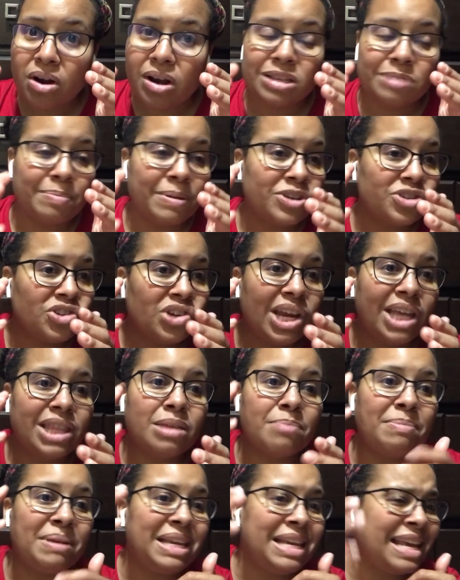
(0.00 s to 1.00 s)
especially at
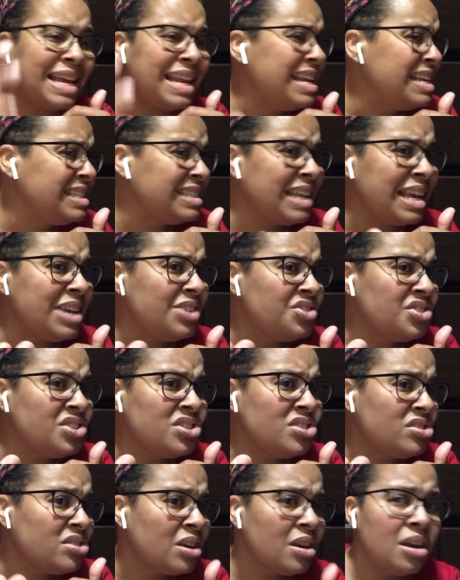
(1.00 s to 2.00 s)
the beginning
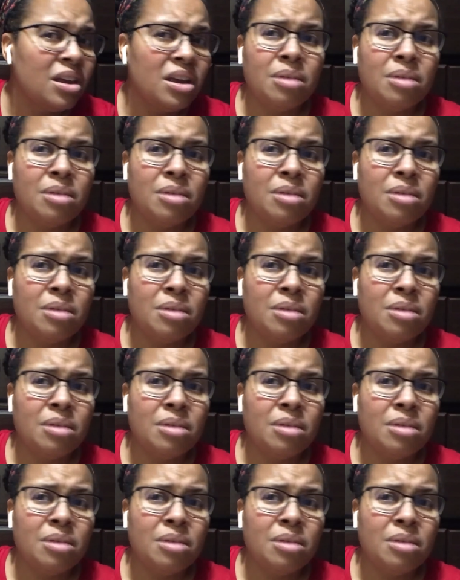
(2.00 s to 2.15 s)
stages,